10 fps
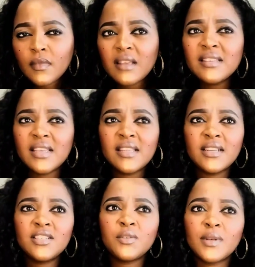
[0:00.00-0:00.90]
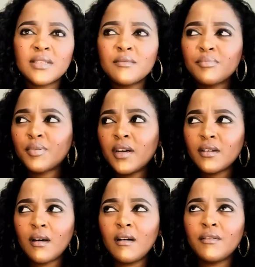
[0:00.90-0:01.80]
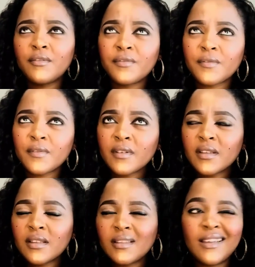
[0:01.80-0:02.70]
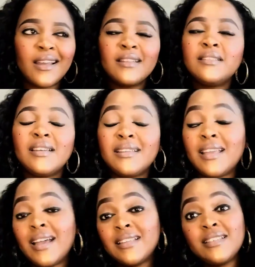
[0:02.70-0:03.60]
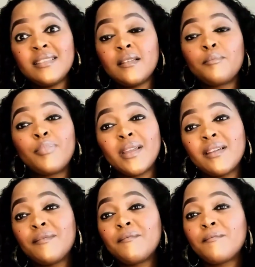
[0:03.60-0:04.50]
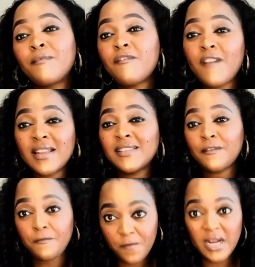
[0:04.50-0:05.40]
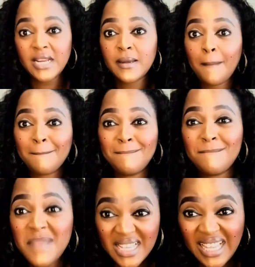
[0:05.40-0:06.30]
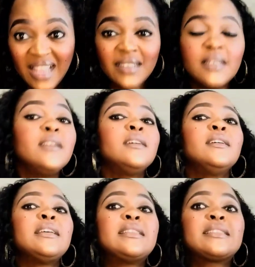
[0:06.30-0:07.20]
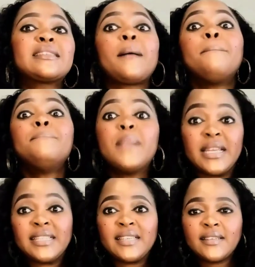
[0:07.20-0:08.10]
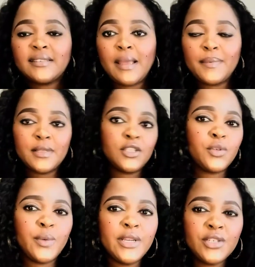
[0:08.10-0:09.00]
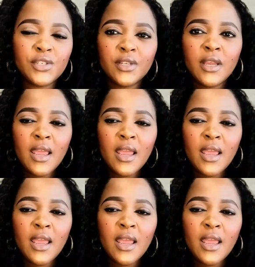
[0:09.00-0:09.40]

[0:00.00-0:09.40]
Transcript: Saying that she wasn't part of, yeah, it's just a big fat freaking mess. It's a mess type of situation.